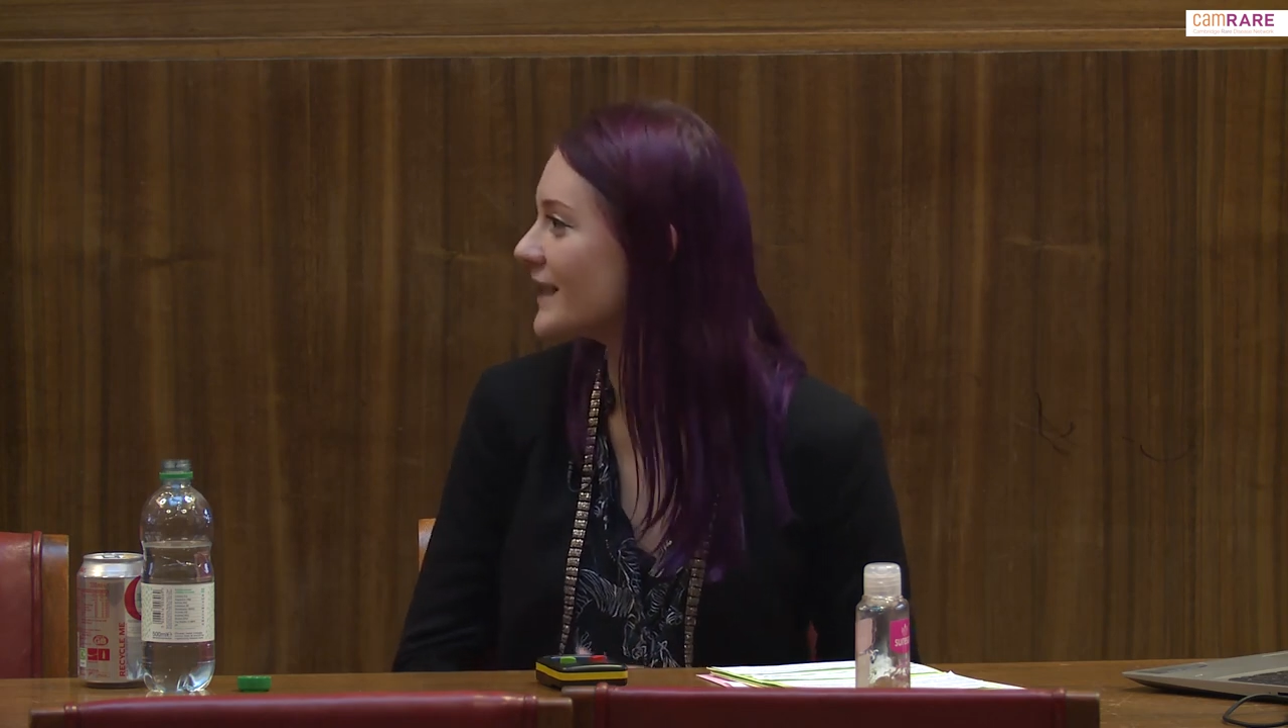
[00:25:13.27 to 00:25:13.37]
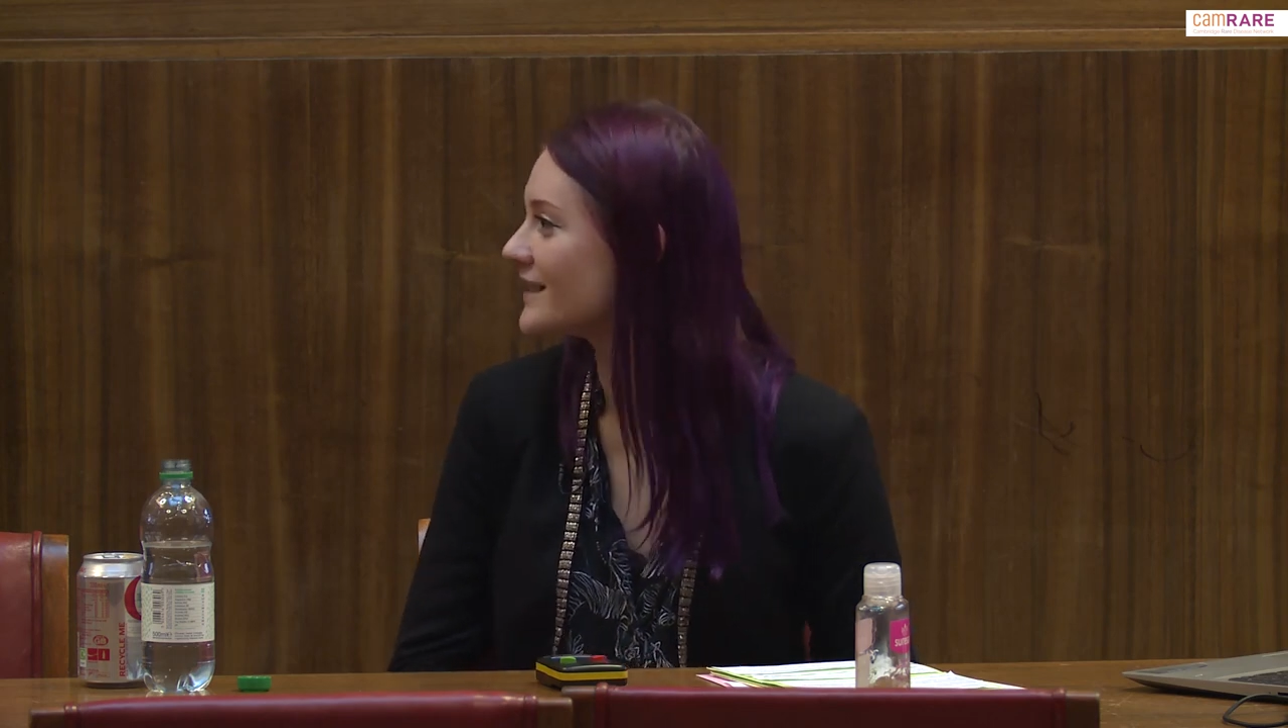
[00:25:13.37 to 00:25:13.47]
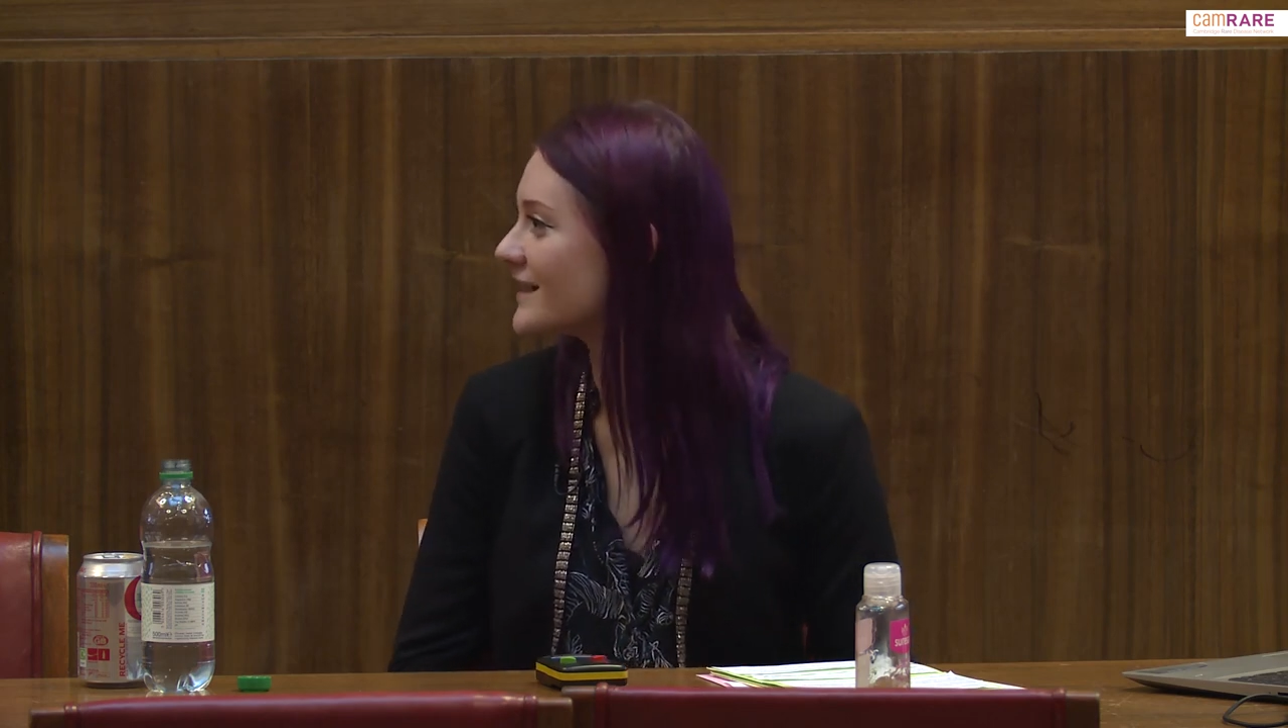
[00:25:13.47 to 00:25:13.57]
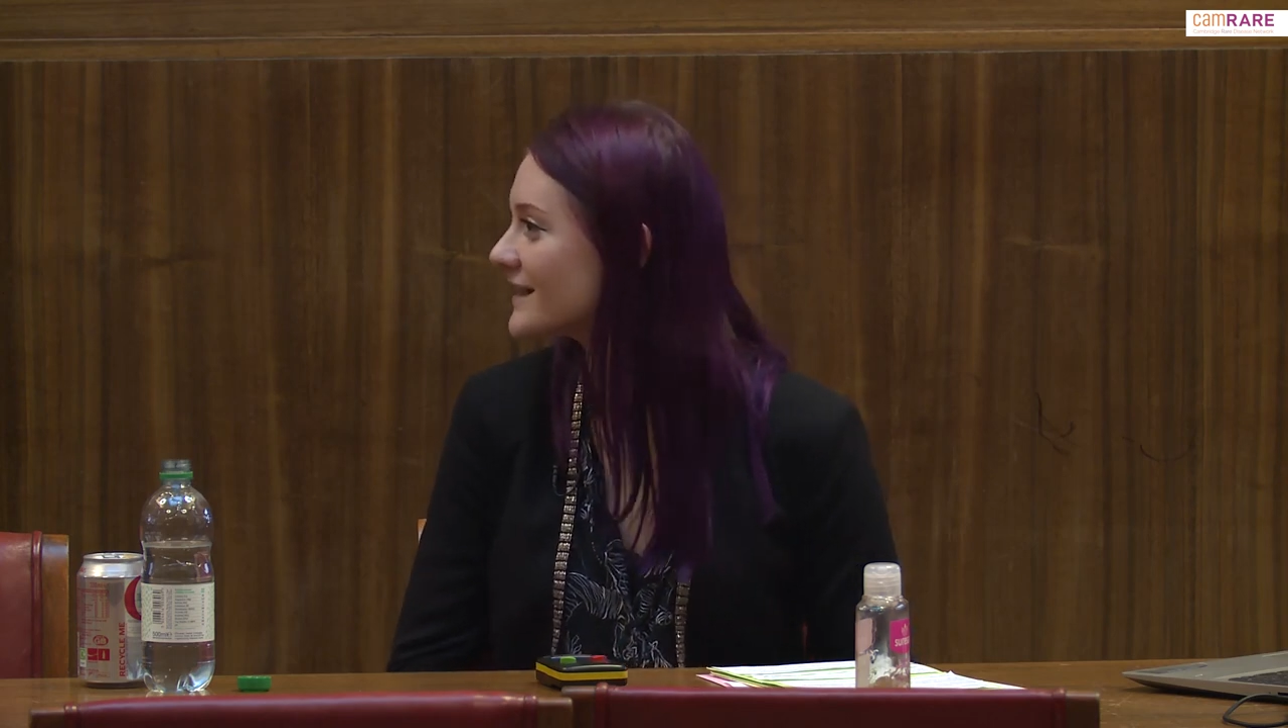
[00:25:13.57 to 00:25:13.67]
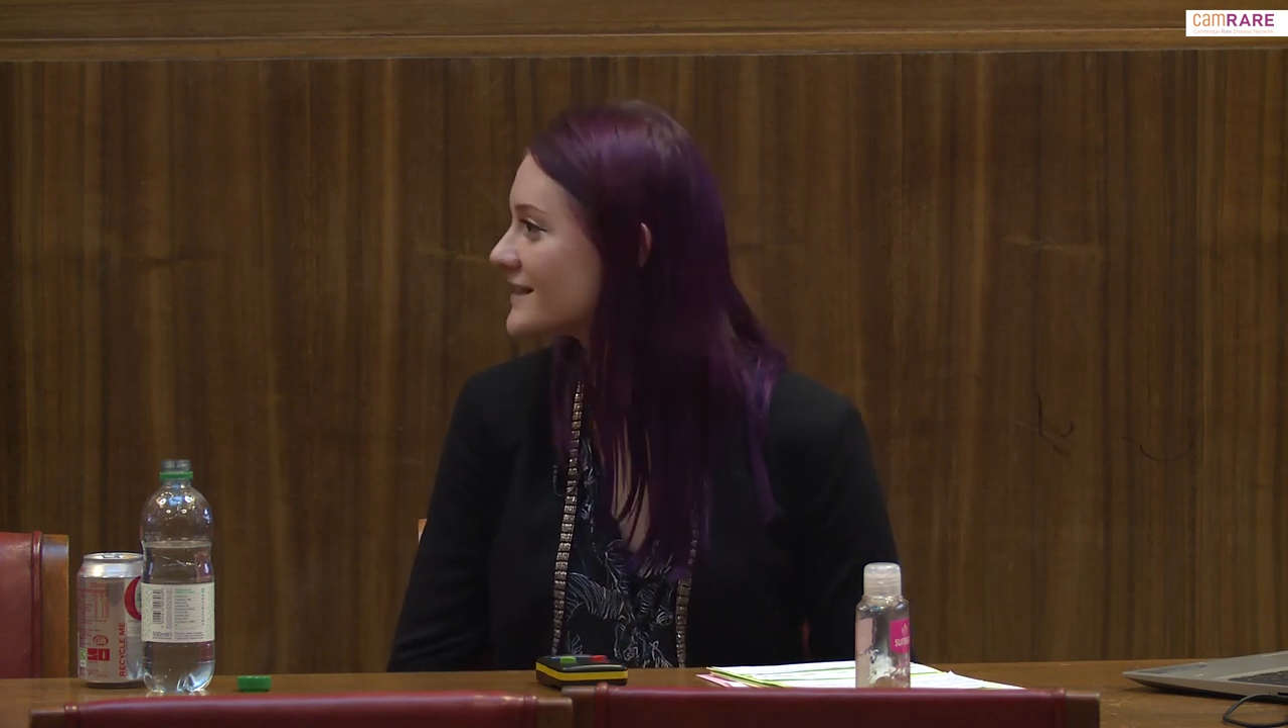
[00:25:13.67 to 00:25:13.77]

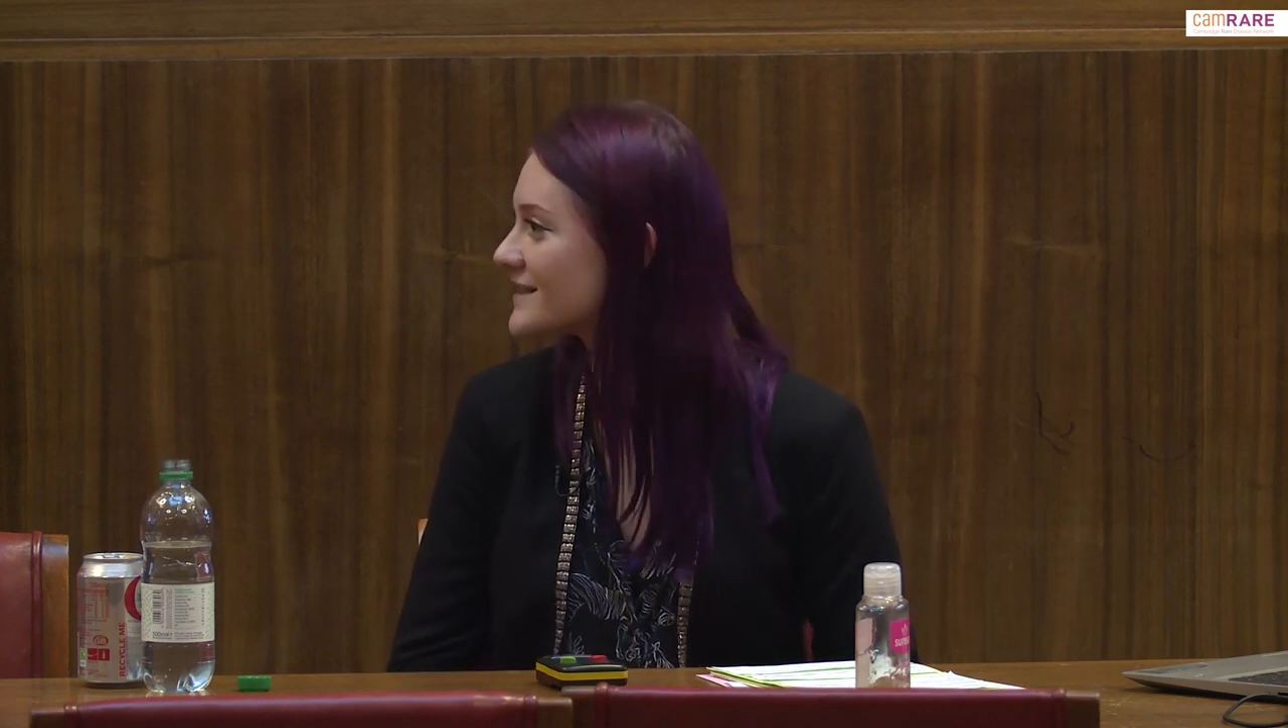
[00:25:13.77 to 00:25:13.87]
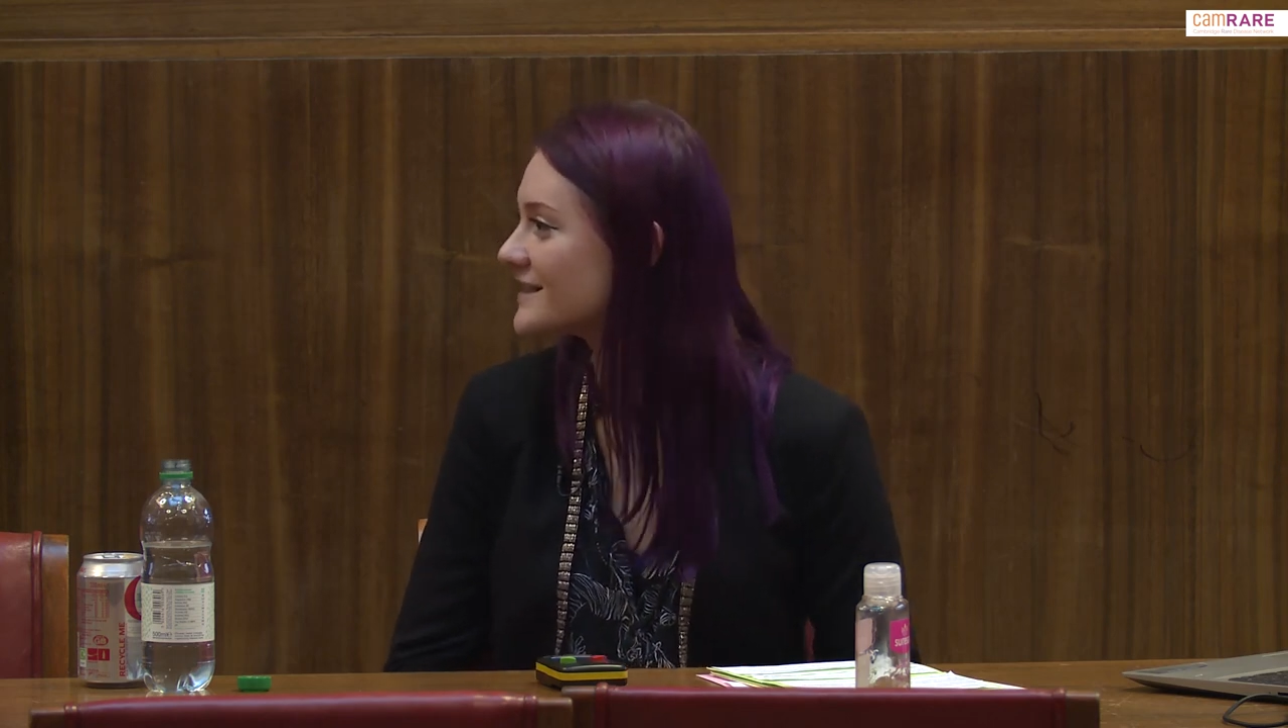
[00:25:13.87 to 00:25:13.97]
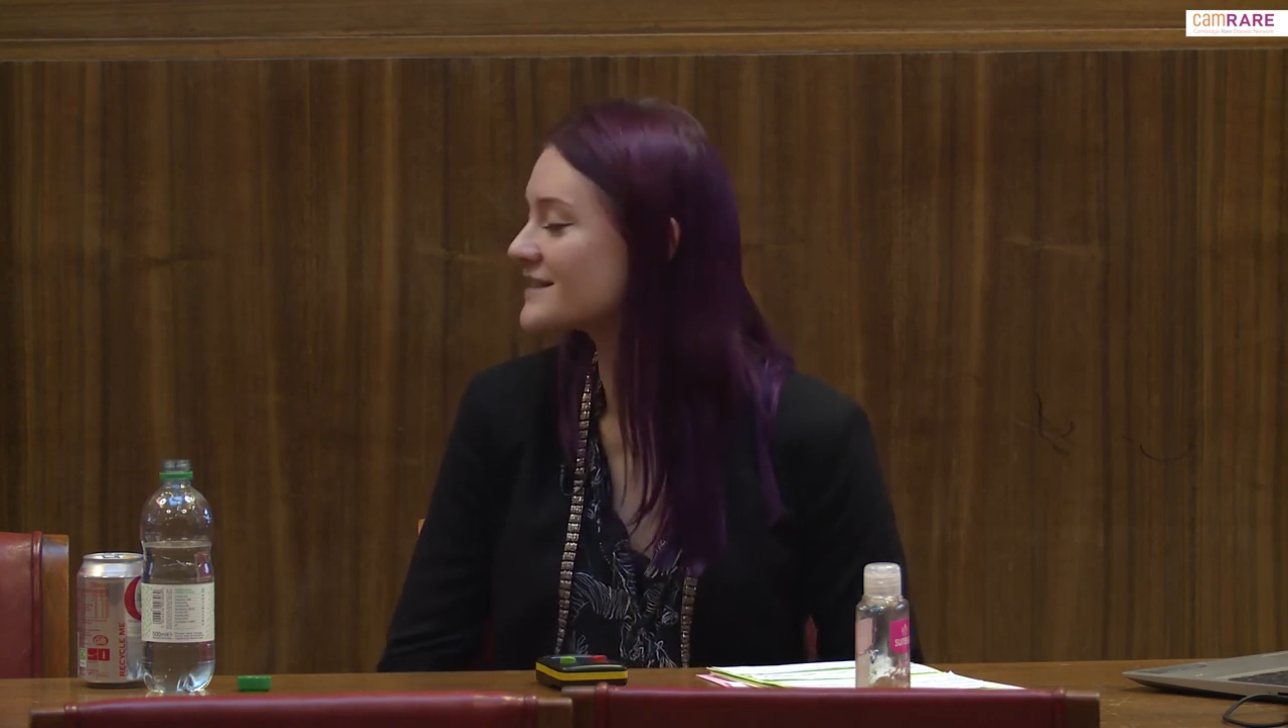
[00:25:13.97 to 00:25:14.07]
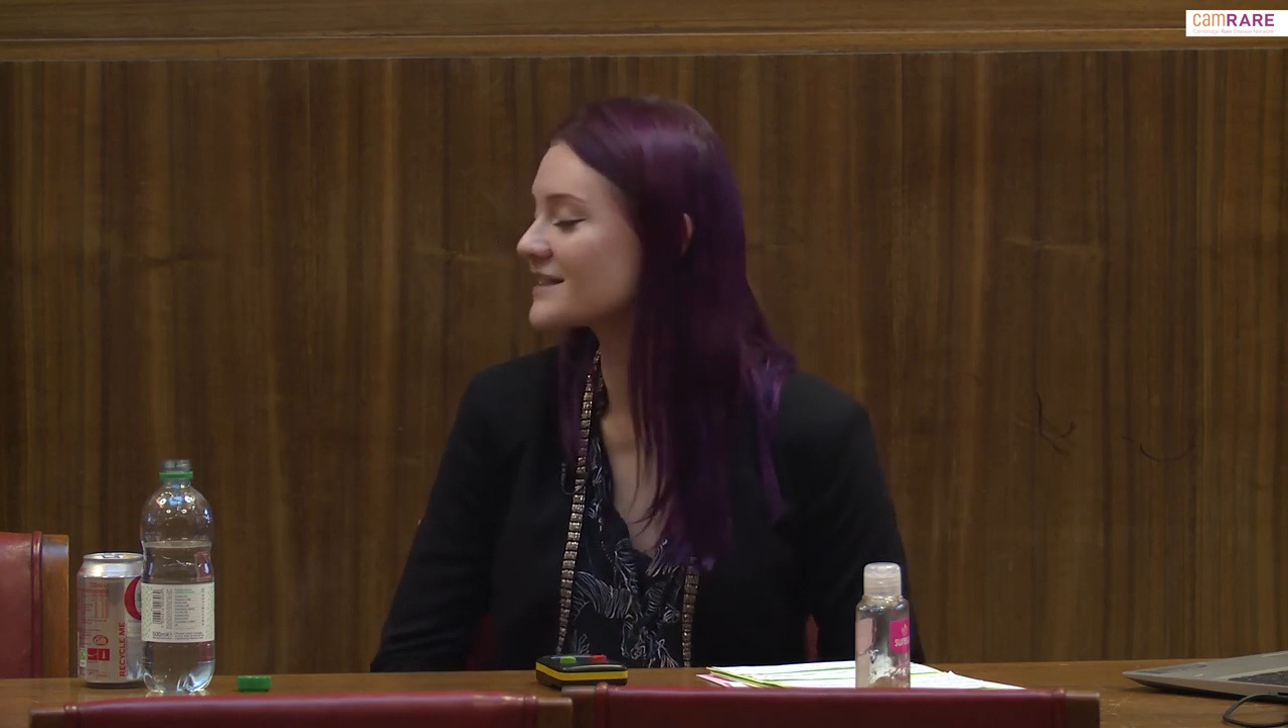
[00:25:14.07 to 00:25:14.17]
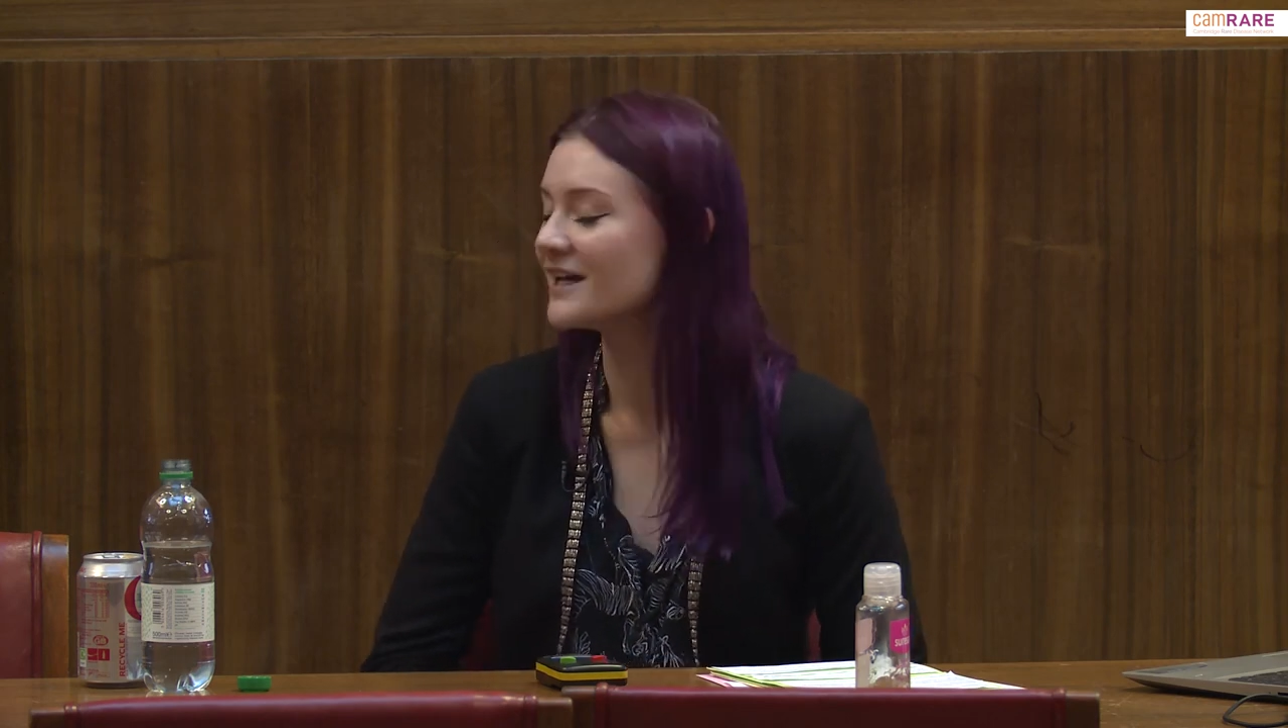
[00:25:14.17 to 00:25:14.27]

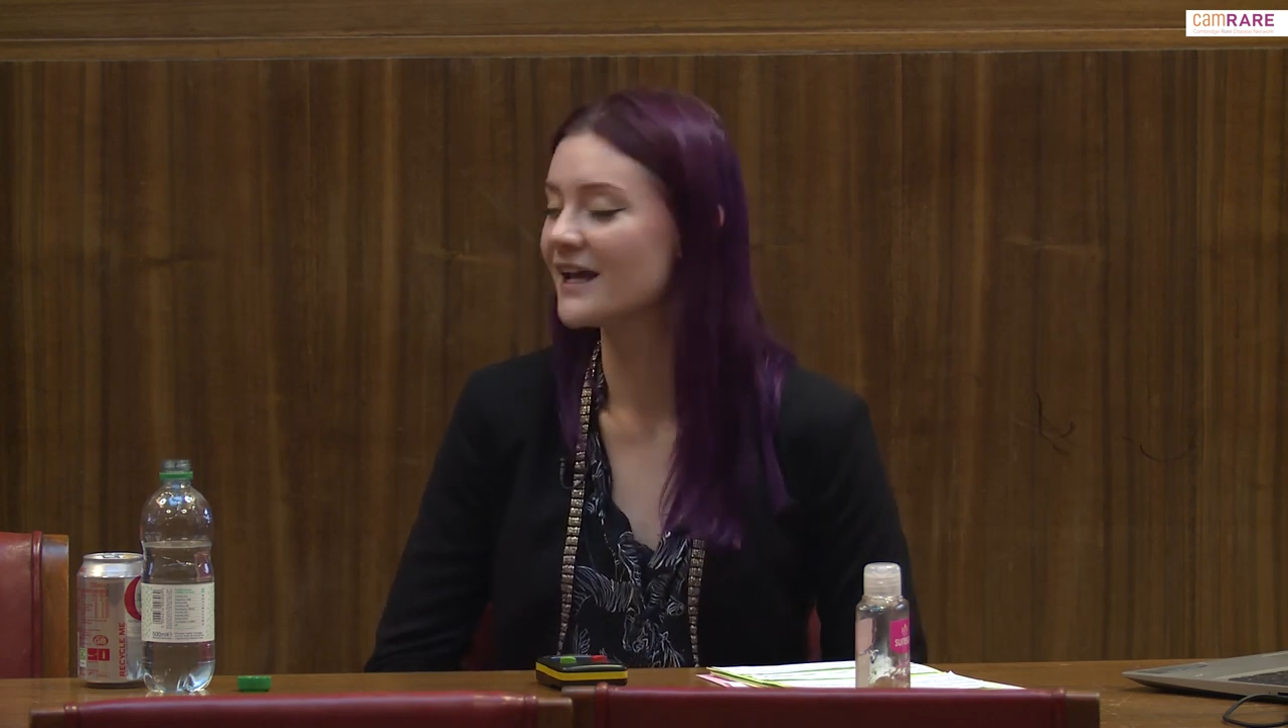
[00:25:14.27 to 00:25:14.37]
alienated,